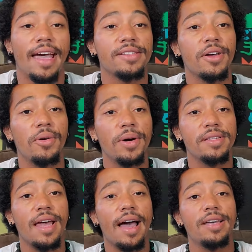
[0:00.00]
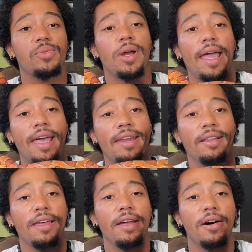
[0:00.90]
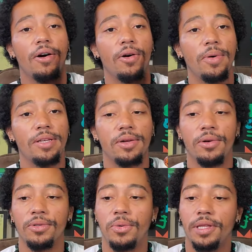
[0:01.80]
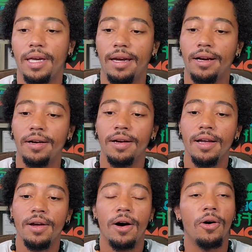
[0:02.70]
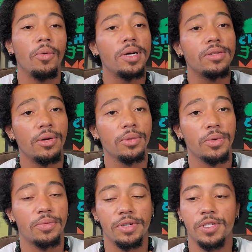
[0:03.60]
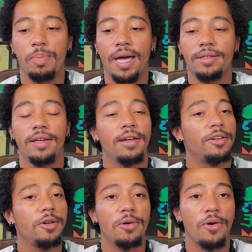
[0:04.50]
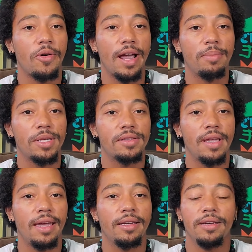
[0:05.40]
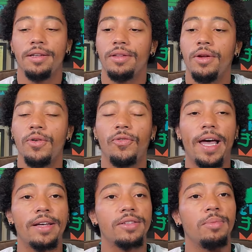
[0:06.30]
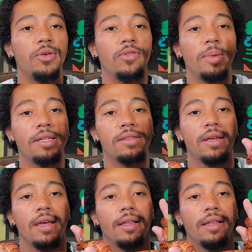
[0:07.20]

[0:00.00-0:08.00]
As always guys, when handling, always hold with care, always hold with respect. Don't grab the snake, no fast movements.